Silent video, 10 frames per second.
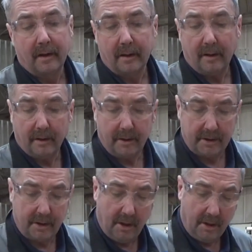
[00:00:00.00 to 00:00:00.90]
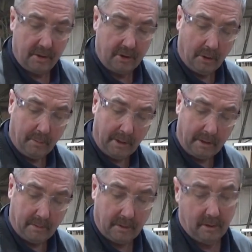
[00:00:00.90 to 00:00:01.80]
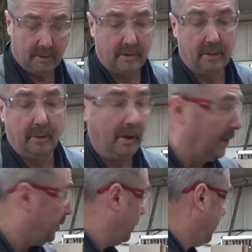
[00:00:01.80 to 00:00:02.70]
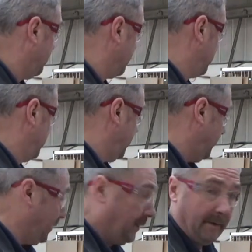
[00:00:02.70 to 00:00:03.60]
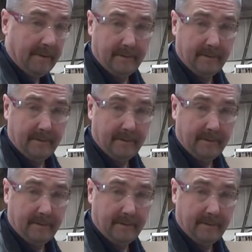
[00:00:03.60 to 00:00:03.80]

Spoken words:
the stern tube that goes through the hull. That must be in that.